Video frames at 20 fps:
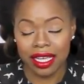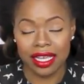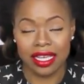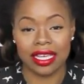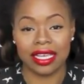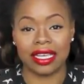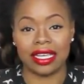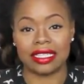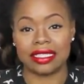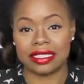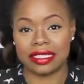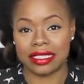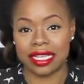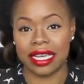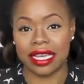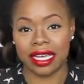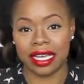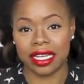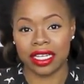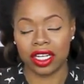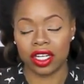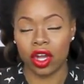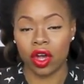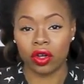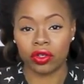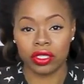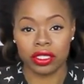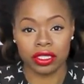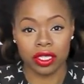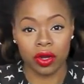He can stand and
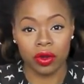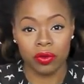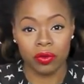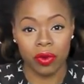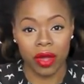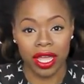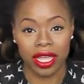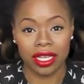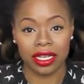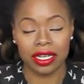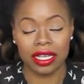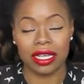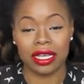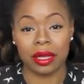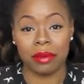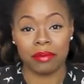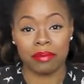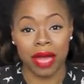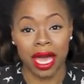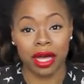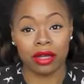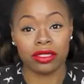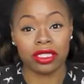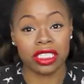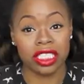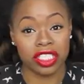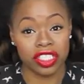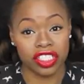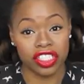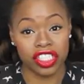hold his own weight. He can bounce
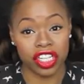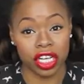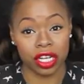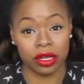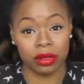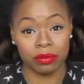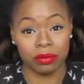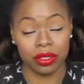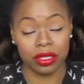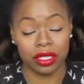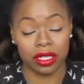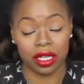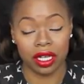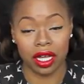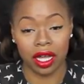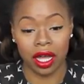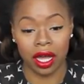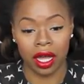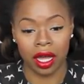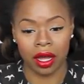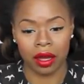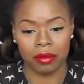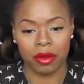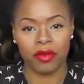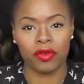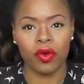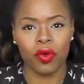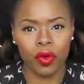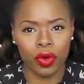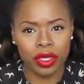and jump.
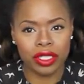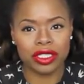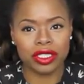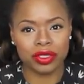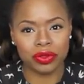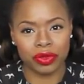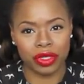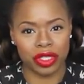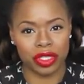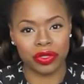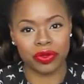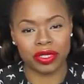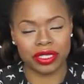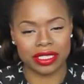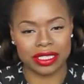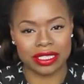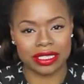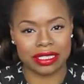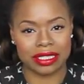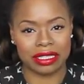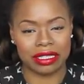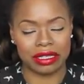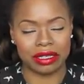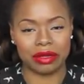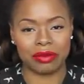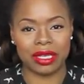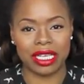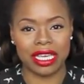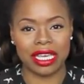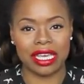Of course, with you assisting
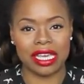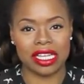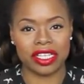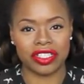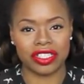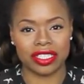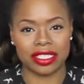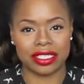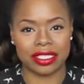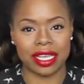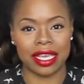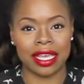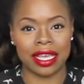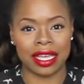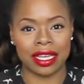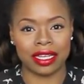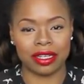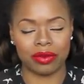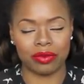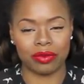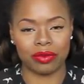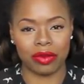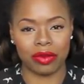him, he can't just stand.